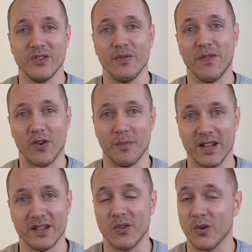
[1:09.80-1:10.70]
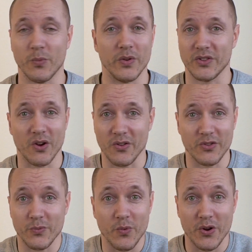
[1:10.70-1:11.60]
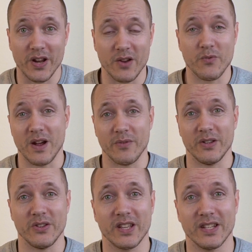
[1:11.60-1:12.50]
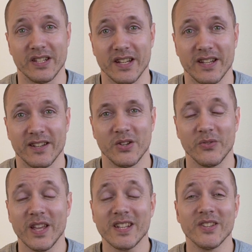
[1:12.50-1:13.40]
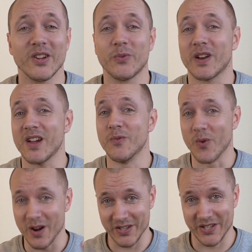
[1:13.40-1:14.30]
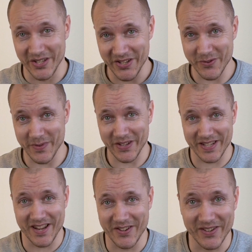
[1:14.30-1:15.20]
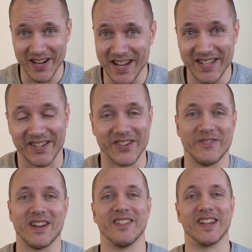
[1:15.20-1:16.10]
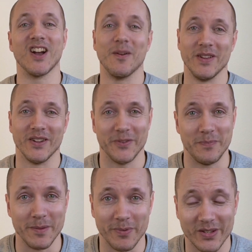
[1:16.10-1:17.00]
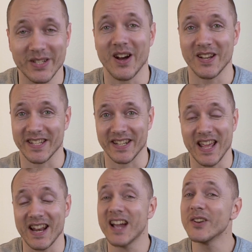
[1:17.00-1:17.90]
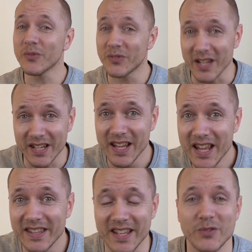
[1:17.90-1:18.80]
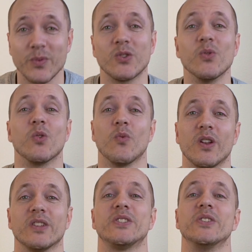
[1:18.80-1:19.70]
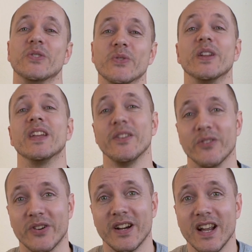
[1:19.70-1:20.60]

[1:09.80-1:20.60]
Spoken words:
format, or with other wording around it, you can say. So that's not what I wanted to do, because I don't like to go around and copy other people's content, and I don't think that's what Google wants us to do either.